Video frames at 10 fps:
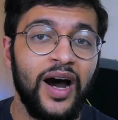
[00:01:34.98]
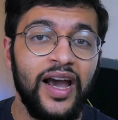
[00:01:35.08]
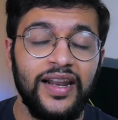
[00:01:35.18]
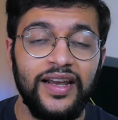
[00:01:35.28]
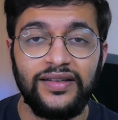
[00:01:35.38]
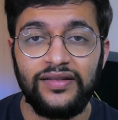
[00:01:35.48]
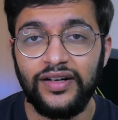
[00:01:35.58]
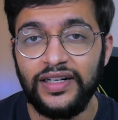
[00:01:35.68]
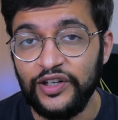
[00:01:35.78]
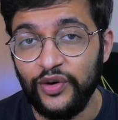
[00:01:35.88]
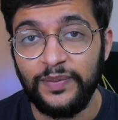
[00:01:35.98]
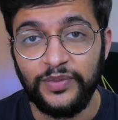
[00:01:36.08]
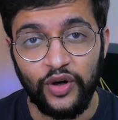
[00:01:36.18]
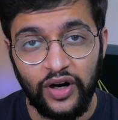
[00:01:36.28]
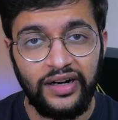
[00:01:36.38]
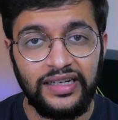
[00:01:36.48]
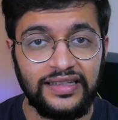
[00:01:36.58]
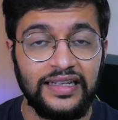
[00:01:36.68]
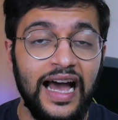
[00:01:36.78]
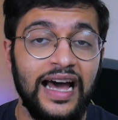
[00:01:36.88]
mine a certain
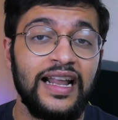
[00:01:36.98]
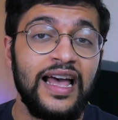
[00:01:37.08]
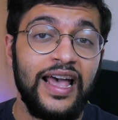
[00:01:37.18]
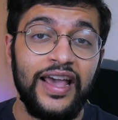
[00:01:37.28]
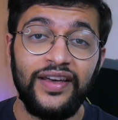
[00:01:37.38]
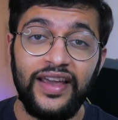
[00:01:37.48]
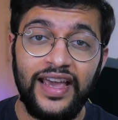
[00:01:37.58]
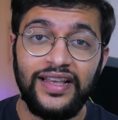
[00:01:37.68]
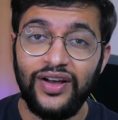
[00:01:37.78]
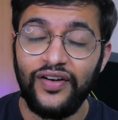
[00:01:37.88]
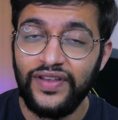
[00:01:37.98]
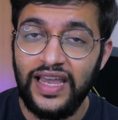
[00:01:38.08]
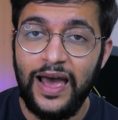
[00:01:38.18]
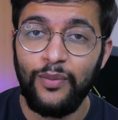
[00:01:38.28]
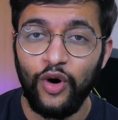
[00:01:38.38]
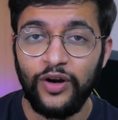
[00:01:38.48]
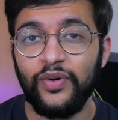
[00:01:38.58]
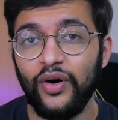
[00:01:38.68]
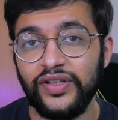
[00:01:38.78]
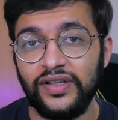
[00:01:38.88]
cryptocurrency. And in the case of the M1
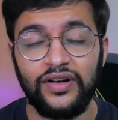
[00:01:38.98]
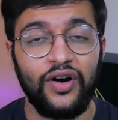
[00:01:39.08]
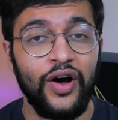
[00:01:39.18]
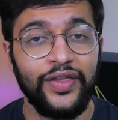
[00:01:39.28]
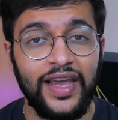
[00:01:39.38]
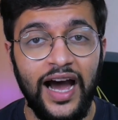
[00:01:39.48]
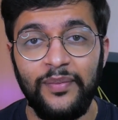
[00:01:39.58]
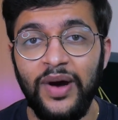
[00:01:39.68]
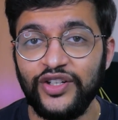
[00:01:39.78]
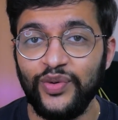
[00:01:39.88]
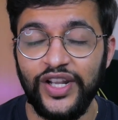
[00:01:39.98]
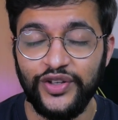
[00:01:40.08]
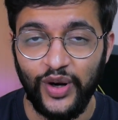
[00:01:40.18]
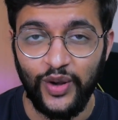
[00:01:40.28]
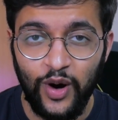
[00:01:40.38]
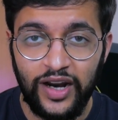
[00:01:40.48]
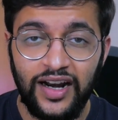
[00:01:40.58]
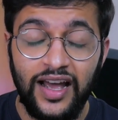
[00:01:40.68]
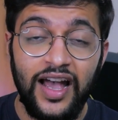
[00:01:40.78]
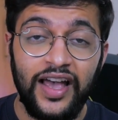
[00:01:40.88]
processor on the iMac
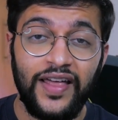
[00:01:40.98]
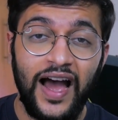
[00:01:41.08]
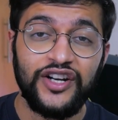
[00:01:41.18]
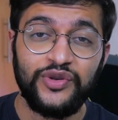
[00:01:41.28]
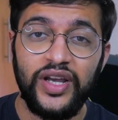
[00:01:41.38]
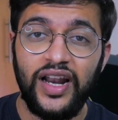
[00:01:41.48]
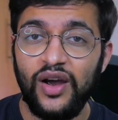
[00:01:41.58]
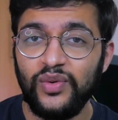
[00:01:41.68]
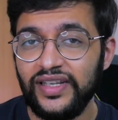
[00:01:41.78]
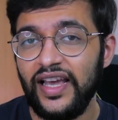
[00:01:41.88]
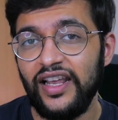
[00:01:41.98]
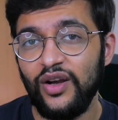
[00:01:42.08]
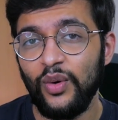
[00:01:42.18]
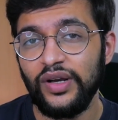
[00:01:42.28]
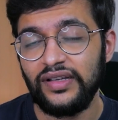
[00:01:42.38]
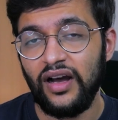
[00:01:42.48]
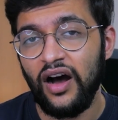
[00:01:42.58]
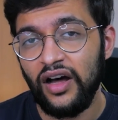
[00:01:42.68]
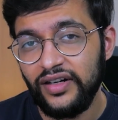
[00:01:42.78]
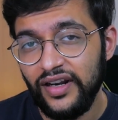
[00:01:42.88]
2021, the hash rate I was getting was
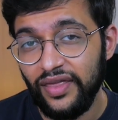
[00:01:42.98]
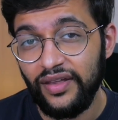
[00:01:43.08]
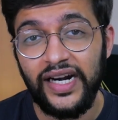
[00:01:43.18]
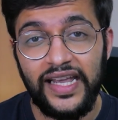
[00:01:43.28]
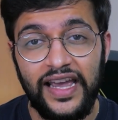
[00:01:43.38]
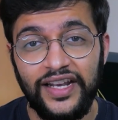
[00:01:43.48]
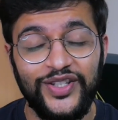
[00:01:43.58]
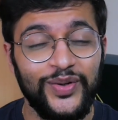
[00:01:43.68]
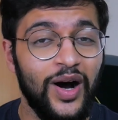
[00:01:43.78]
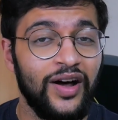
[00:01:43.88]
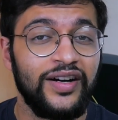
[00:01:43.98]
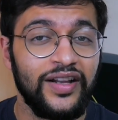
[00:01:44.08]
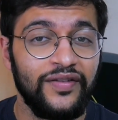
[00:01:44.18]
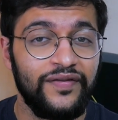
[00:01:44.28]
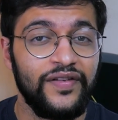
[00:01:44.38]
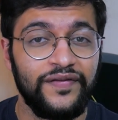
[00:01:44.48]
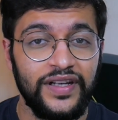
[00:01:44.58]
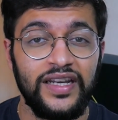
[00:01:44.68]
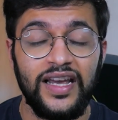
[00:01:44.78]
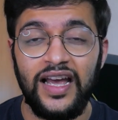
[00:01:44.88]
138 to
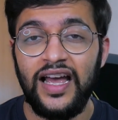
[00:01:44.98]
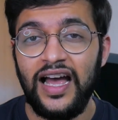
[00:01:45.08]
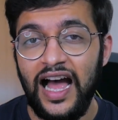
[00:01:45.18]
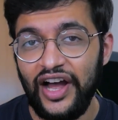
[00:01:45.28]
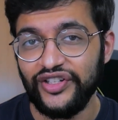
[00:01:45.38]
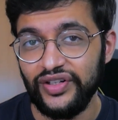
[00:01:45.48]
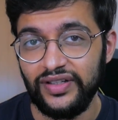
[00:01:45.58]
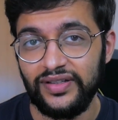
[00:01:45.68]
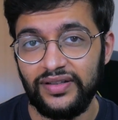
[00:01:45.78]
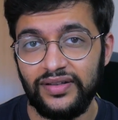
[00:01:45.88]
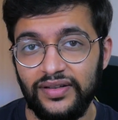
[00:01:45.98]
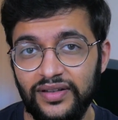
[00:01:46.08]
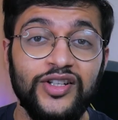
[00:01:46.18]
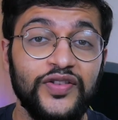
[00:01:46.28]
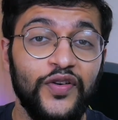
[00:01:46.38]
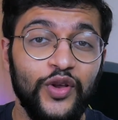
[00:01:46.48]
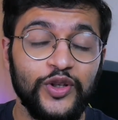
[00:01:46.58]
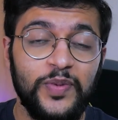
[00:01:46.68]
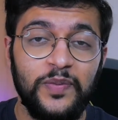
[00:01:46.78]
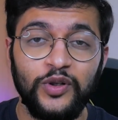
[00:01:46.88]
150 hashes. Just for
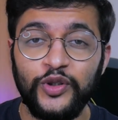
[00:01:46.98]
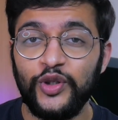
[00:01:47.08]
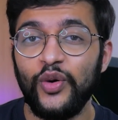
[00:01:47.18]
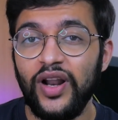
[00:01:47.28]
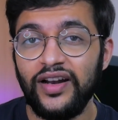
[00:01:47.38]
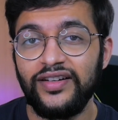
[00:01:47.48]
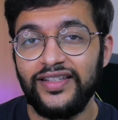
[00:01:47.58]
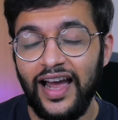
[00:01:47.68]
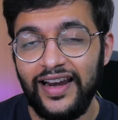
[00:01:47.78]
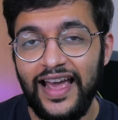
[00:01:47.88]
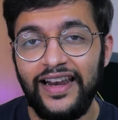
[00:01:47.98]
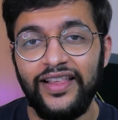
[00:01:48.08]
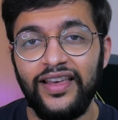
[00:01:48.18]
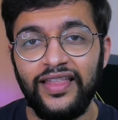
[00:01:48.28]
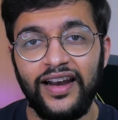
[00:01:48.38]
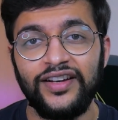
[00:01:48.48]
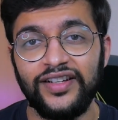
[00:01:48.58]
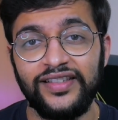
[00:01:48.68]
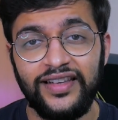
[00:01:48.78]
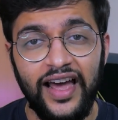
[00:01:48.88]
those people who don't understand anything that I
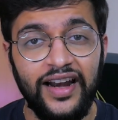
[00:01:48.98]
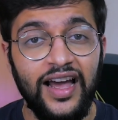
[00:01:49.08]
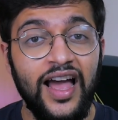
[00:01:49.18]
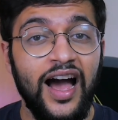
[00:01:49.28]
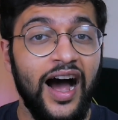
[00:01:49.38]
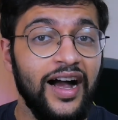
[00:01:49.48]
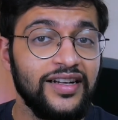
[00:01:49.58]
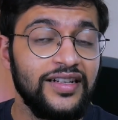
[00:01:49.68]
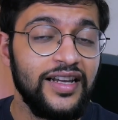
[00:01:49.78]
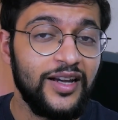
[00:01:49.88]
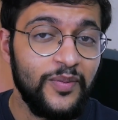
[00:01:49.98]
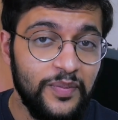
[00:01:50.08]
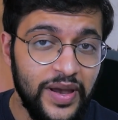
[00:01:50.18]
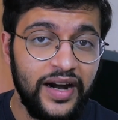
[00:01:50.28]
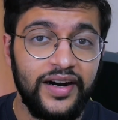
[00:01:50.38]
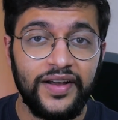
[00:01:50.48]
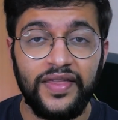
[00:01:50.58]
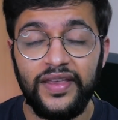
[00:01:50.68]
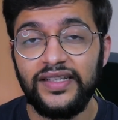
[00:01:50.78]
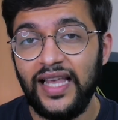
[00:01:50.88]
just said, I actually
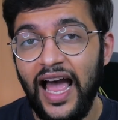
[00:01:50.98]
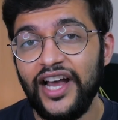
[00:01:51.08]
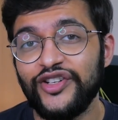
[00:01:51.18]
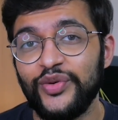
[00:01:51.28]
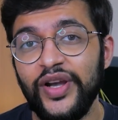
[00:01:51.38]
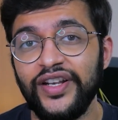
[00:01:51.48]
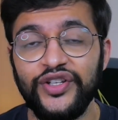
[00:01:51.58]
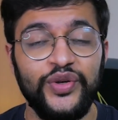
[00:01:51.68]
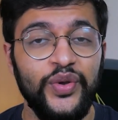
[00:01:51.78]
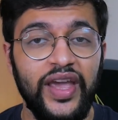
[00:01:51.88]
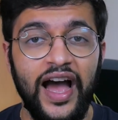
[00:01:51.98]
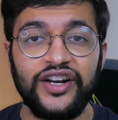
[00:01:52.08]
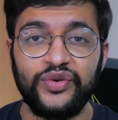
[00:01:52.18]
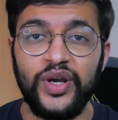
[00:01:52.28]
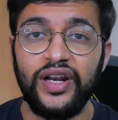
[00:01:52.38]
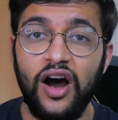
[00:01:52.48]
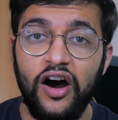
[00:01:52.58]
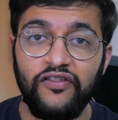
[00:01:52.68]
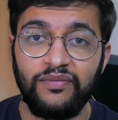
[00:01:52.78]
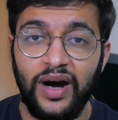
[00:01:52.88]
compared this hash rate to the hash rate
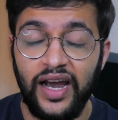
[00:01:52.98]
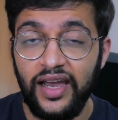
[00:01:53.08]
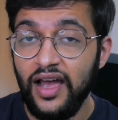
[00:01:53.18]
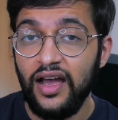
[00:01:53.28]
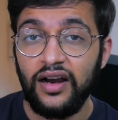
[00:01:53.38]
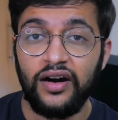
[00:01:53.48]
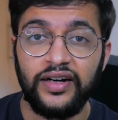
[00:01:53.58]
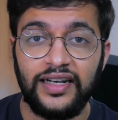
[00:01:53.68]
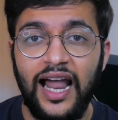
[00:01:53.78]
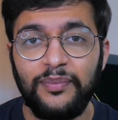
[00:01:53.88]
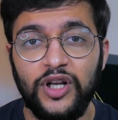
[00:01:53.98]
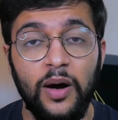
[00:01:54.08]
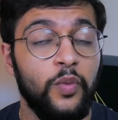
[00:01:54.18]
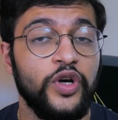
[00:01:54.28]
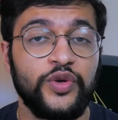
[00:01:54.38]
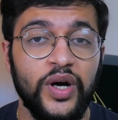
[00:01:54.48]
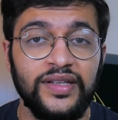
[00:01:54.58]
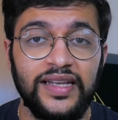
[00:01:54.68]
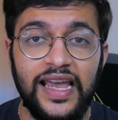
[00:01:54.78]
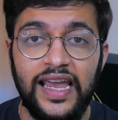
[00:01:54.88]
of my current laptop, which
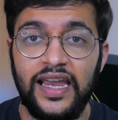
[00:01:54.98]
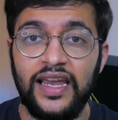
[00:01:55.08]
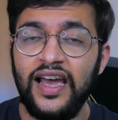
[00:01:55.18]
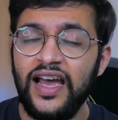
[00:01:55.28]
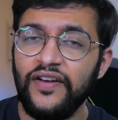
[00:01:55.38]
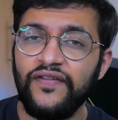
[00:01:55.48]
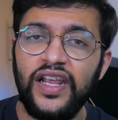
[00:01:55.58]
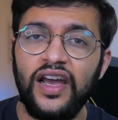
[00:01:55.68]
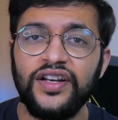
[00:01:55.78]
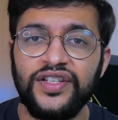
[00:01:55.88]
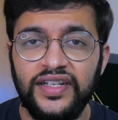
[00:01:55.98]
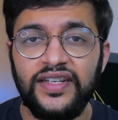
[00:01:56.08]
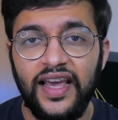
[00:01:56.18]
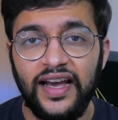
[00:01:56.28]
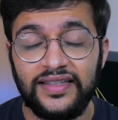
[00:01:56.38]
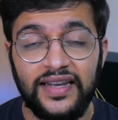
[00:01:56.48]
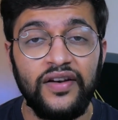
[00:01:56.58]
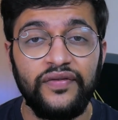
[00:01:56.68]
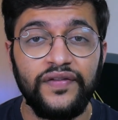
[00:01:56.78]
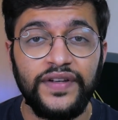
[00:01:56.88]
runs a NVIDIA GTX
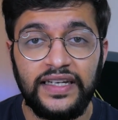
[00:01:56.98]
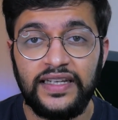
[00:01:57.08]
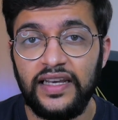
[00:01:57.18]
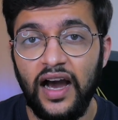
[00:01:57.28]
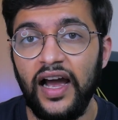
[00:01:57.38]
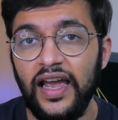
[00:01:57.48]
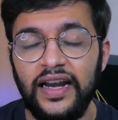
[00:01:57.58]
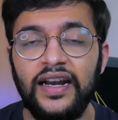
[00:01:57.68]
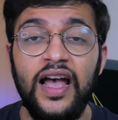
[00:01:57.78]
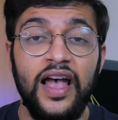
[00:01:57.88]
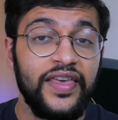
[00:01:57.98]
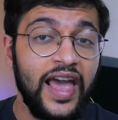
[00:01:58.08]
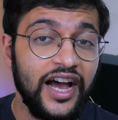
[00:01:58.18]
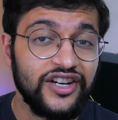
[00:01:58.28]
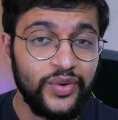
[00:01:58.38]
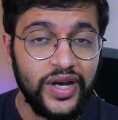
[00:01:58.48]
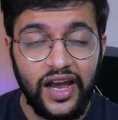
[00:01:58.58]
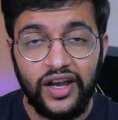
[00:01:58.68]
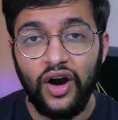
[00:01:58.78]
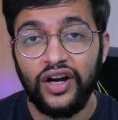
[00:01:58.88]
1050 Ti, and the hash rate
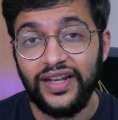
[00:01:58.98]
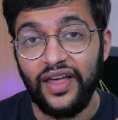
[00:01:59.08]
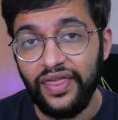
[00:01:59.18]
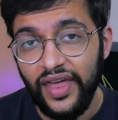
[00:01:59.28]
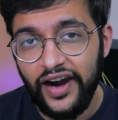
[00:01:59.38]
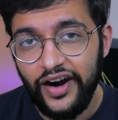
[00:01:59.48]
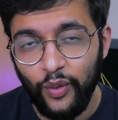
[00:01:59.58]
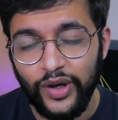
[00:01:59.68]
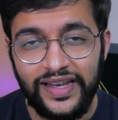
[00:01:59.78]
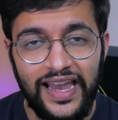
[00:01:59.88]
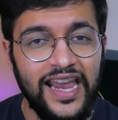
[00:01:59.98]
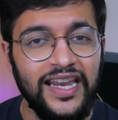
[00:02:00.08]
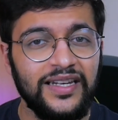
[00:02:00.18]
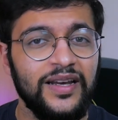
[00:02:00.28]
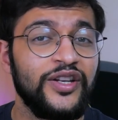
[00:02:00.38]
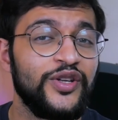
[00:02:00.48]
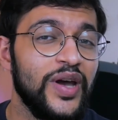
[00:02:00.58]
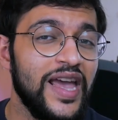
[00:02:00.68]
I got there was 8 to